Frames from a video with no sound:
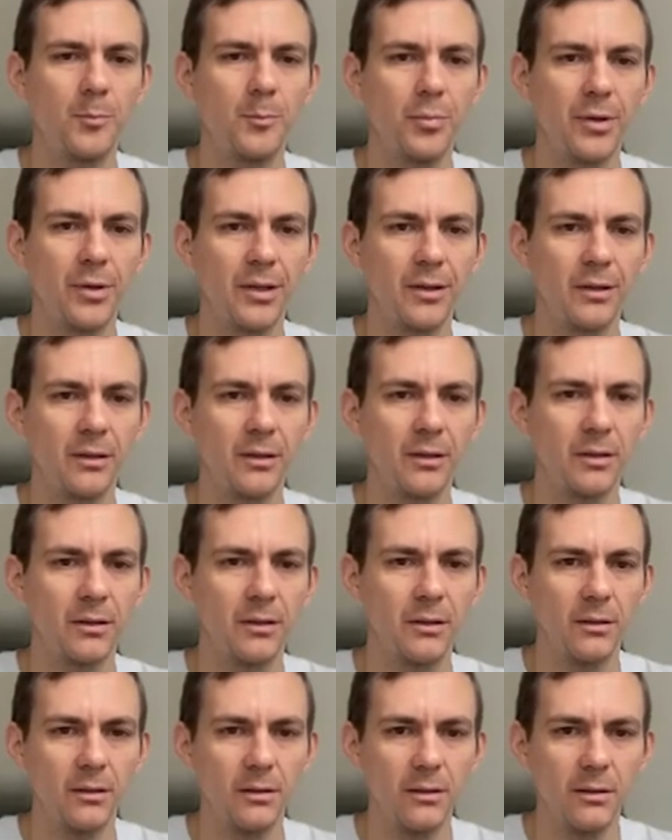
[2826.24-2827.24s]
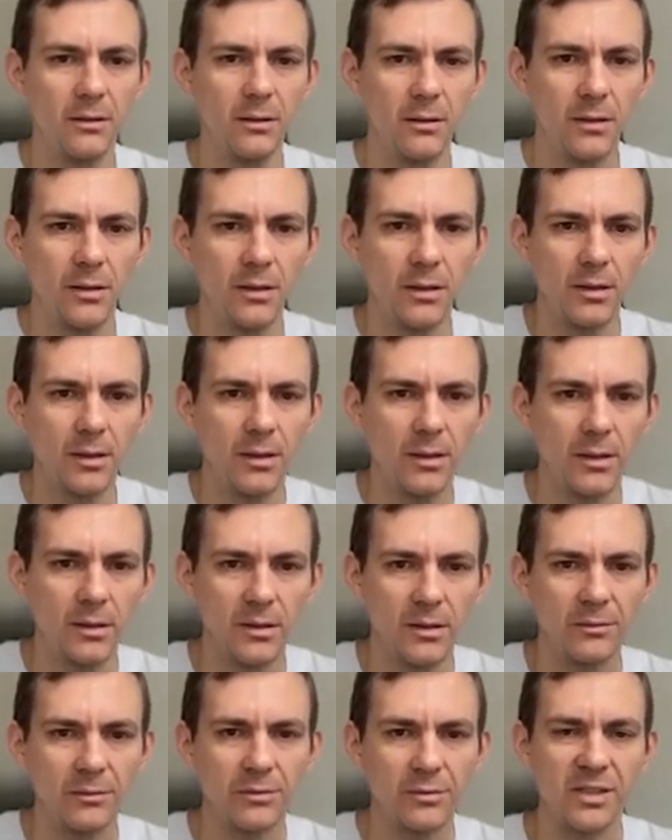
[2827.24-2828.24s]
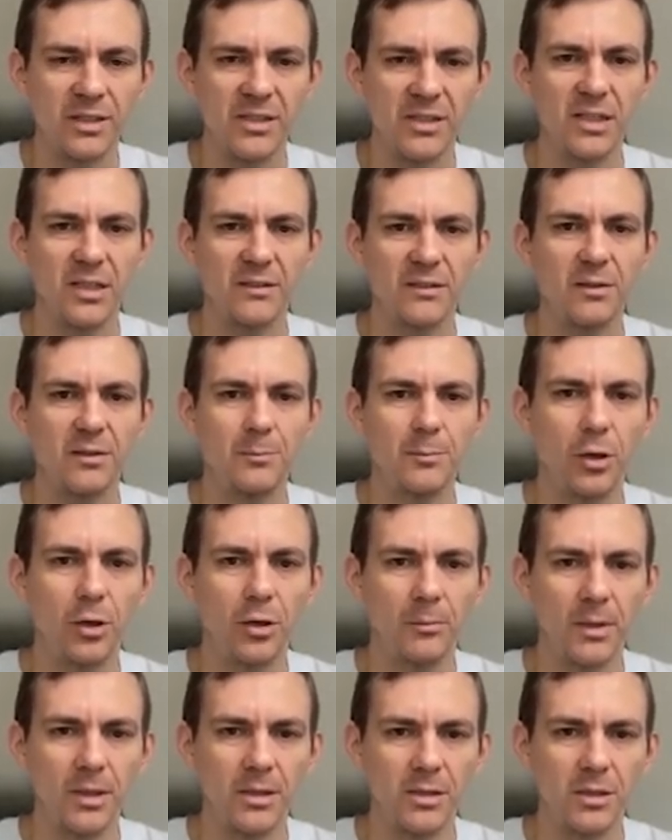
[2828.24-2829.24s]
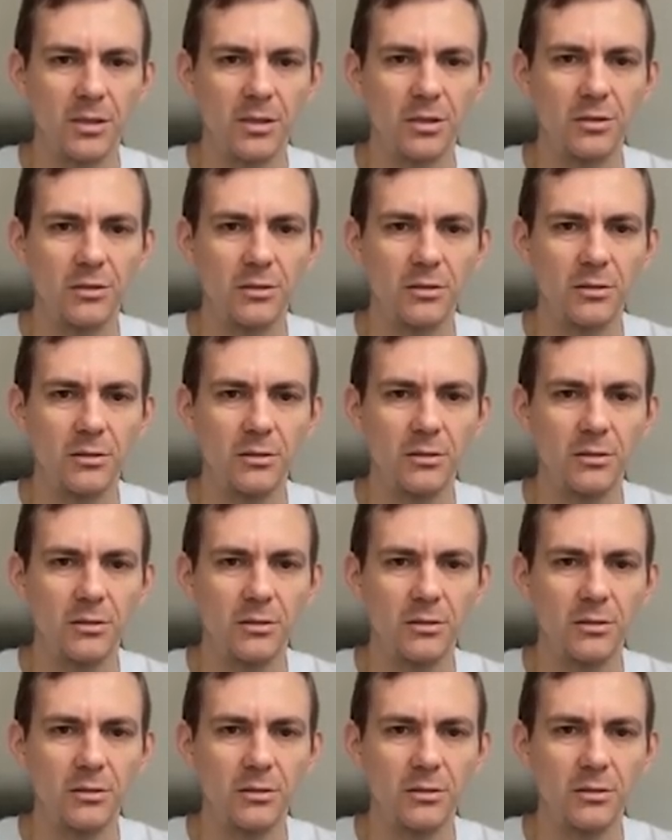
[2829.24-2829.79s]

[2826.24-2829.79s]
print that we receive the pong message.